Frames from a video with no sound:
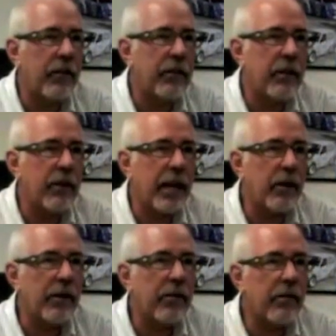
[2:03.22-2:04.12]
and obviously I
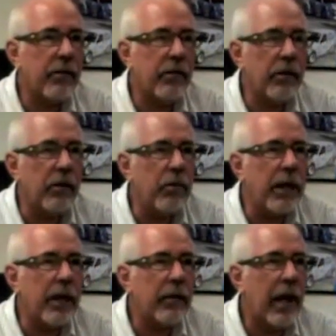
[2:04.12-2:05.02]
couldn't
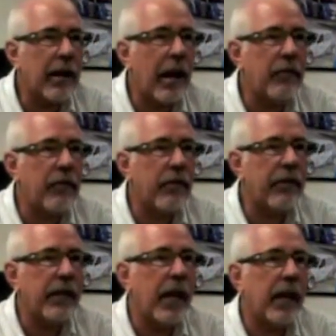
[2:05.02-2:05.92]
raise that level of
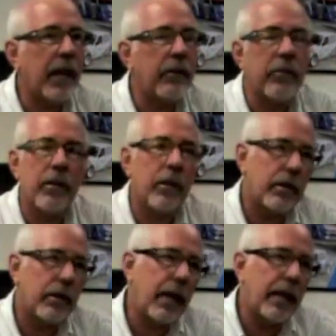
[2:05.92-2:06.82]
finance to
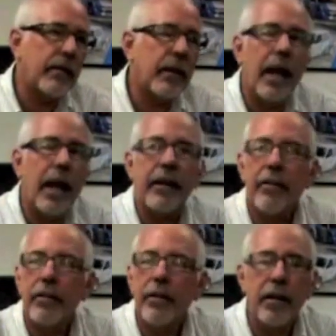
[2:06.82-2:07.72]
take it to
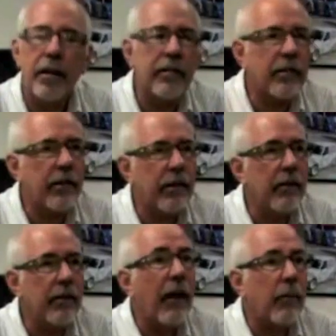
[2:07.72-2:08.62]

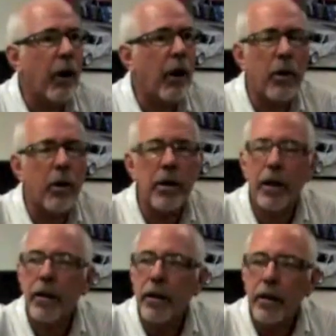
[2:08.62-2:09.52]
develop what I
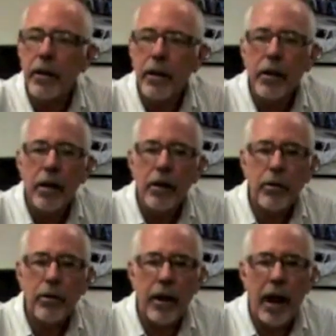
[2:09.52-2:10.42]
wanted.
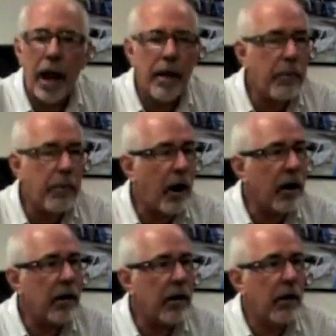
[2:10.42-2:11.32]
So I had a
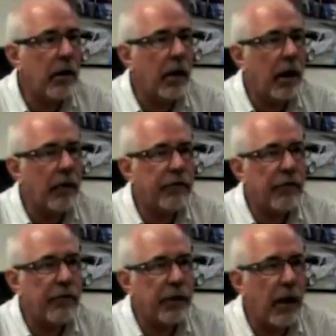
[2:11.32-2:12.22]
partner
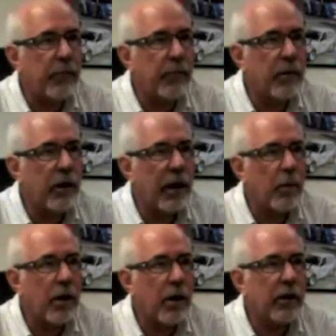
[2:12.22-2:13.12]
from the company where I
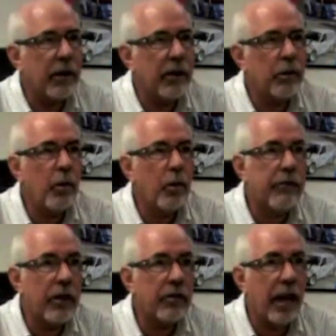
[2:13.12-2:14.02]
worked, and the two
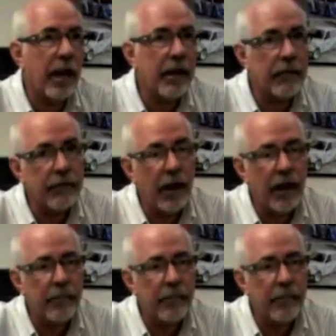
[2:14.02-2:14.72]
of us kind of